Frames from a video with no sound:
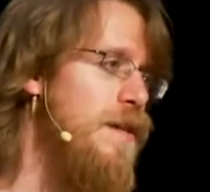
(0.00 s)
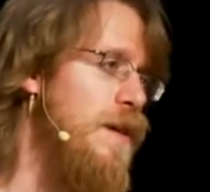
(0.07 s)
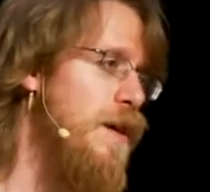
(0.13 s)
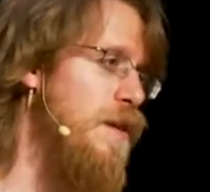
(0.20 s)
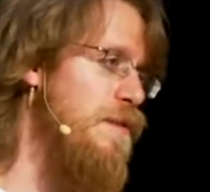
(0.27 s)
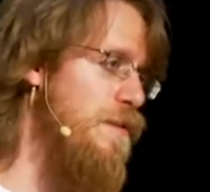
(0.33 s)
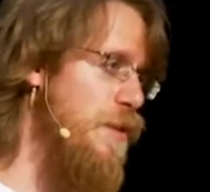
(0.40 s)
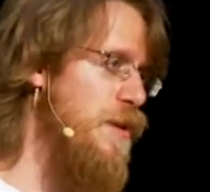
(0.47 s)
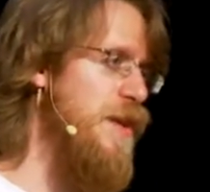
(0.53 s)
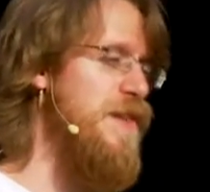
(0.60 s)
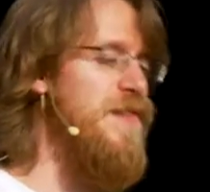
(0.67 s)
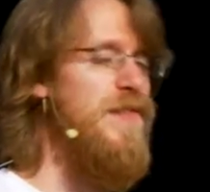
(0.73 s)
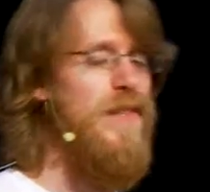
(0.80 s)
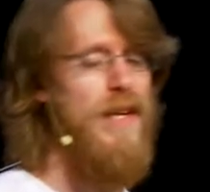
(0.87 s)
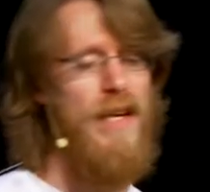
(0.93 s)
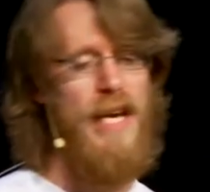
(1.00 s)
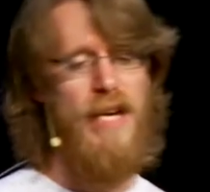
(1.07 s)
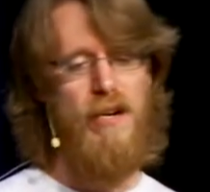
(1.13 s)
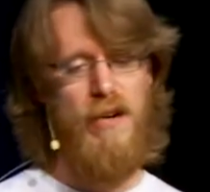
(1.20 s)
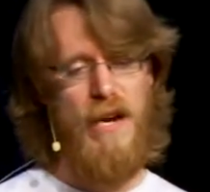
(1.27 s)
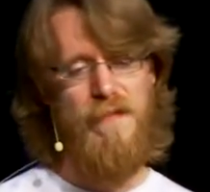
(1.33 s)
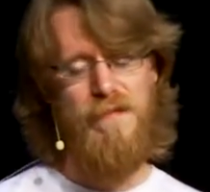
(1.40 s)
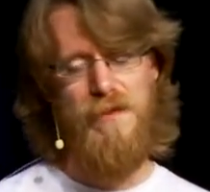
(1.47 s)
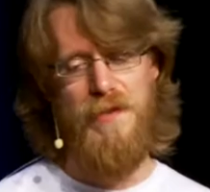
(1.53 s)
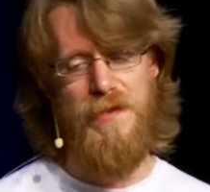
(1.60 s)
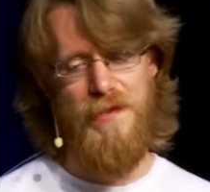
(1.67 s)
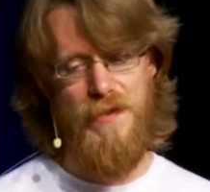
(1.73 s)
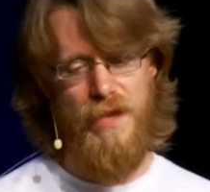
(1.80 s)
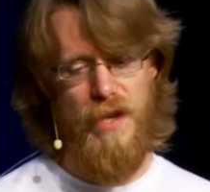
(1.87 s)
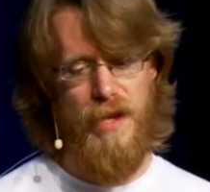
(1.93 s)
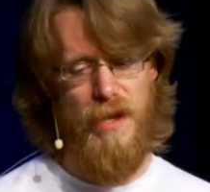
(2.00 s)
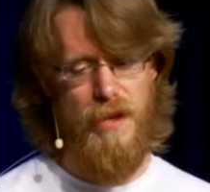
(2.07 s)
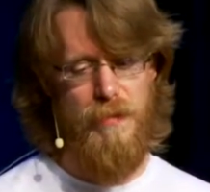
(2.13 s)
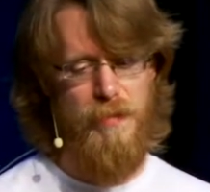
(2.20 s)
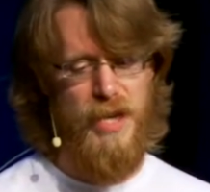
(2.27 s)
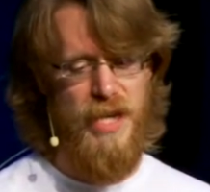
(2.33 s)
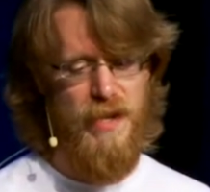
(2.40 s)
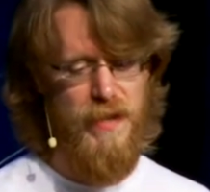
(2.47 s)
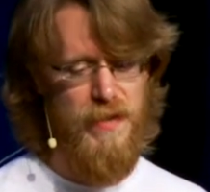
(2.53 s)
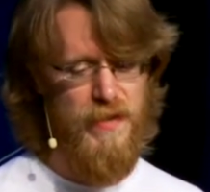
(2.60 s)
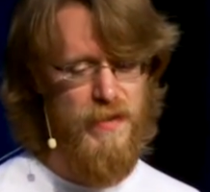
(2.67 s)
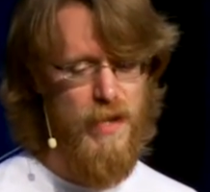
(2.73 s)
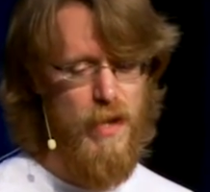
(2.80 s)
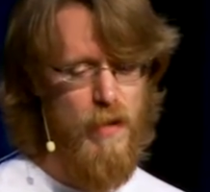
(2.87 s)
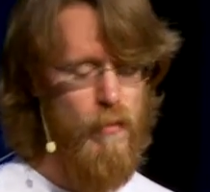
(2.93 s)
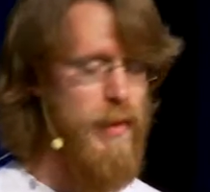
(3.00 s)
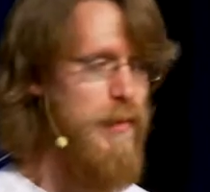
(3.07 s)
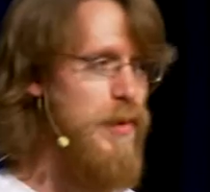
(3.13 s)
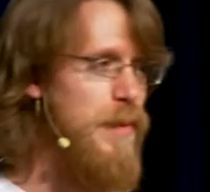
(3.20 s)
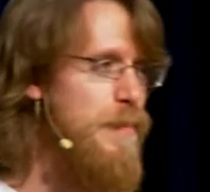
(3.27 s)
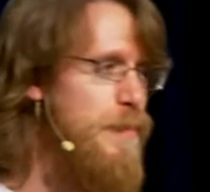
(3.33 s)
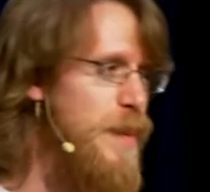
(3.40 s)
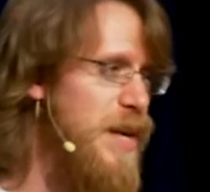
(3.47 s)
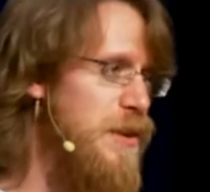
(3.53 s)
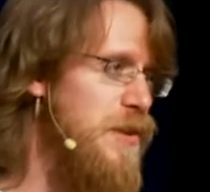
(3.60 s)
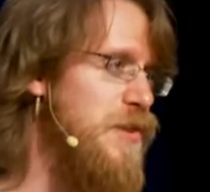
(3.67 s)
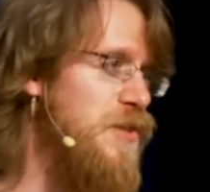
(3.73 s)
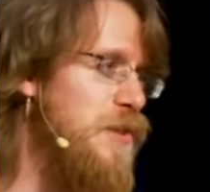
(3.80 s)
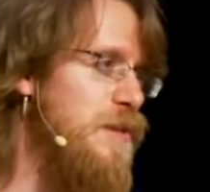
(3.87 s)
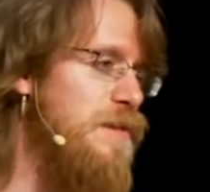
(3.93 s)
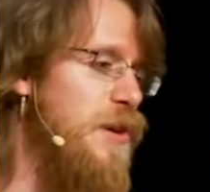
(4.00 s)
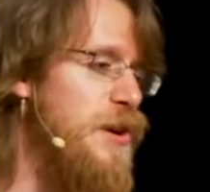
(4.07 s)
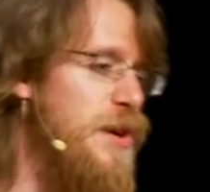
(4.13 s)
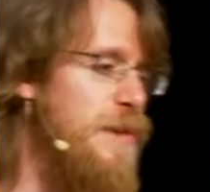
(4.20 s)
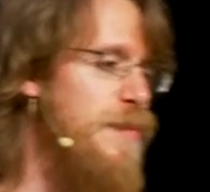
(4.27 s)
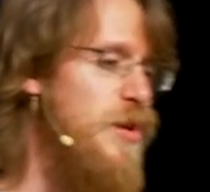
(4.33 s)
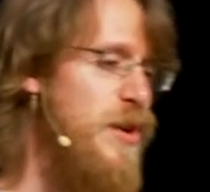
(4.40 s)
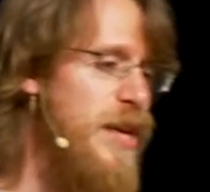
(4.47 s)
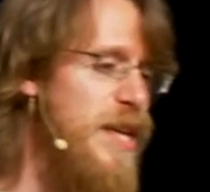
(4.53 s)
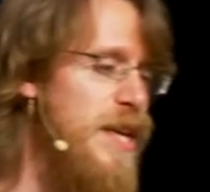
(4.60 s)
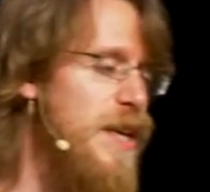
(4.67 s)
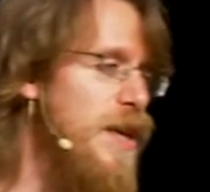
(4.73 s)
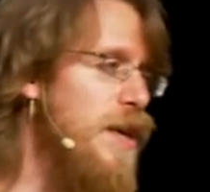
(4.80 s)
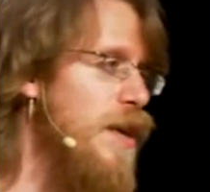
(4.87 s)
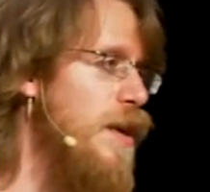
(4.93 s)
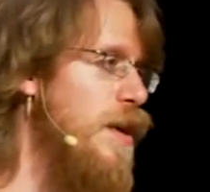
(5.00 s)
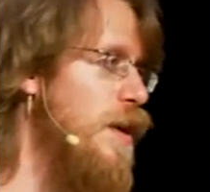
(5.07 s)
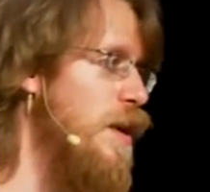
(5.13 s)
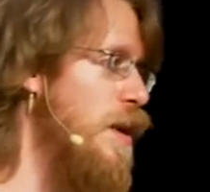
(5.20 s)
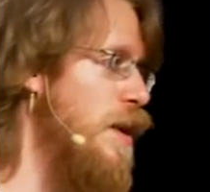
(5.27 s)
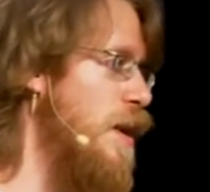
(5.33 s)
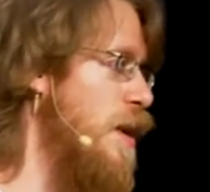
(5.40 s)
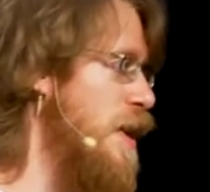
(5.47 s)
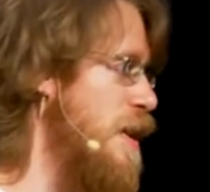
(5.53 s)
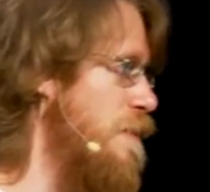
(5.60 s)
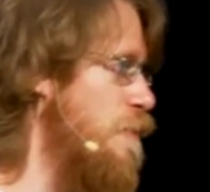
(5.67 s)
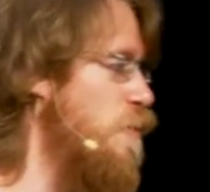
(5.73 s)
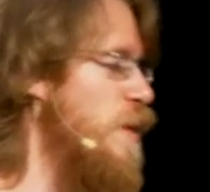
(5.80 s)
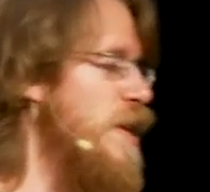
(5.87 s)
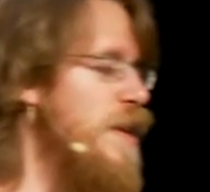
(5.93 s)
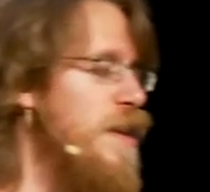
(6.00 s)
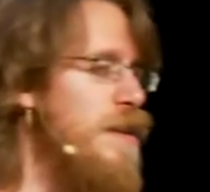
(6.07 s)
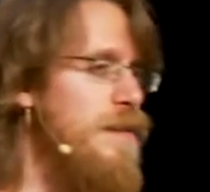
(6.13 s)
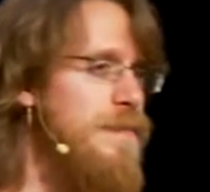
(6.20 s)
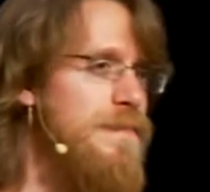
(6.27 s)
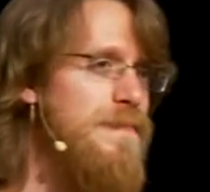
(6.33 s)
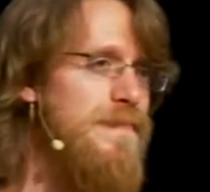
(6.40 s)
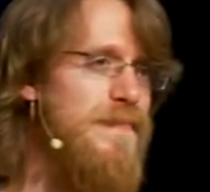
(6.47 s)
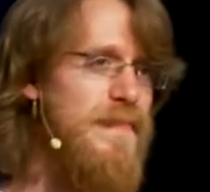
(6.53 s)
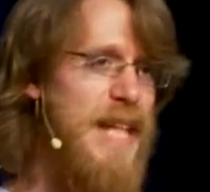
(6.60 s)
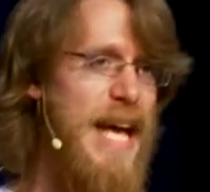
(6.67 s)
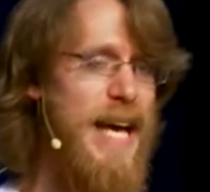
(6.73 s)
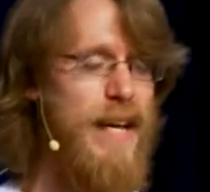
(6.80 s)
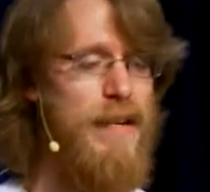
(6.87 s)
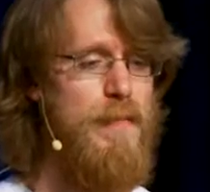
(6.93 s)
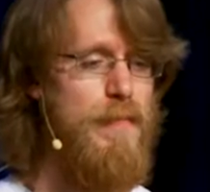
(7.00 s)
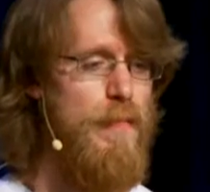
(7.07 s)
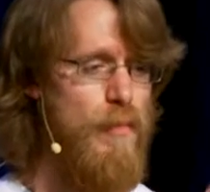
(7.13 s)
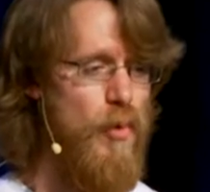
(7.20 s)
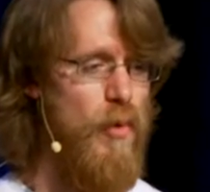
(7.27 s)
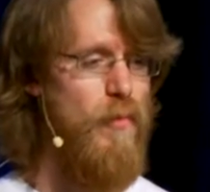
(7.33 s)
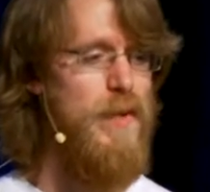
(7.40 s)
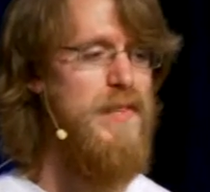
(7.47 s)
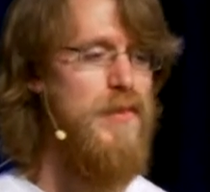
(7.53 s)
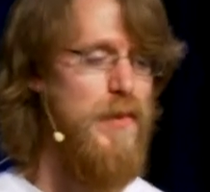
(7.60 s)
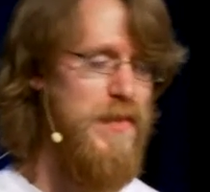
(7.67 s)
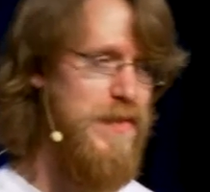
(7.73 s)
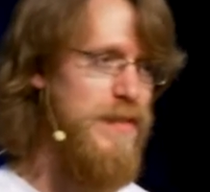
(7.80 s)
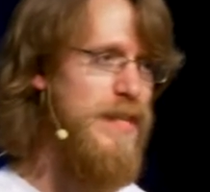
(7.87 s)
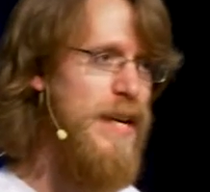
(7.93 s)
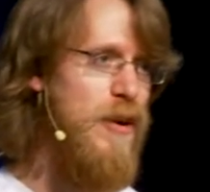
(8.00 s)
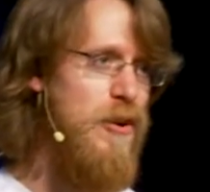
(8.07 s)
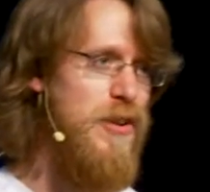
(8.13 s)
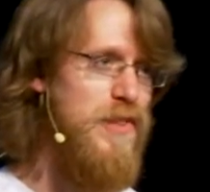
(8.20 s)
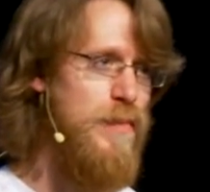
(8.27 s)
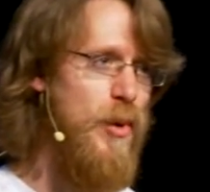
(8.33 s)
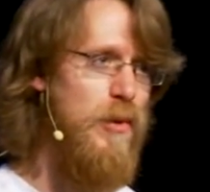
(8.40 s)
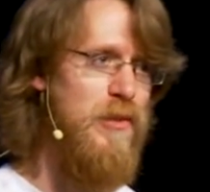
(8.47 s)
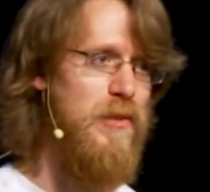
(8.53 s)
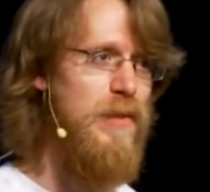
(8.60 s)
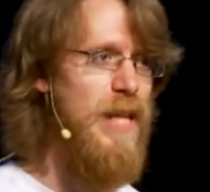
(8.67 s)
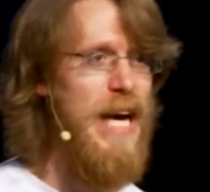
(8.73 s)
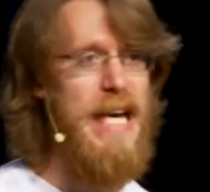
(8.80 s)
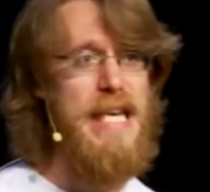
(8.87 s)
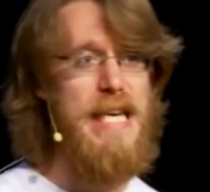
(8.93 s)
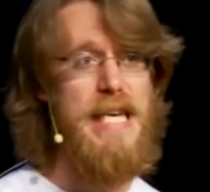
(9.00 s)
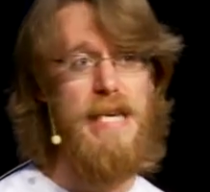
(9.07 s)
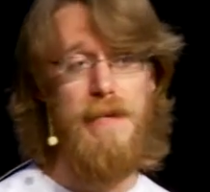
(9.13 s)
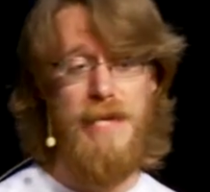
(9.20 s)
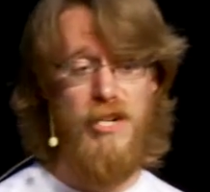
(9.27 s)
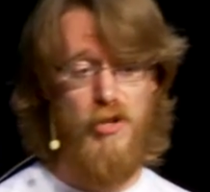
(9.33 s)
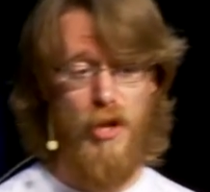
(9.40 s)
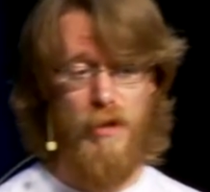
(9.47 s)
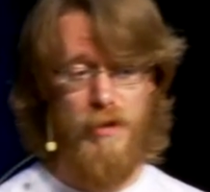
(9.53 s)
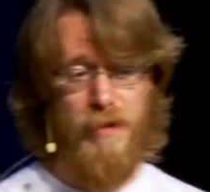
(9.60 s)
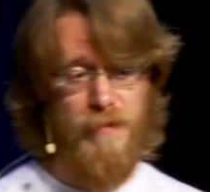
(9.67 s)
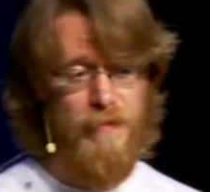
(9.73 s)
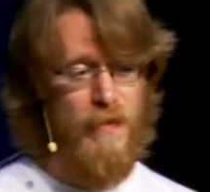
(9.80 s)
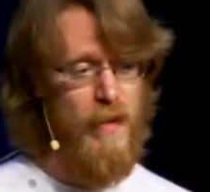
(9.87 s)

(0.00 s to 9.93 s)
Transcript: our focus and our efforts because we would better serve our community if we had more resources at our disposal, i.e. each other.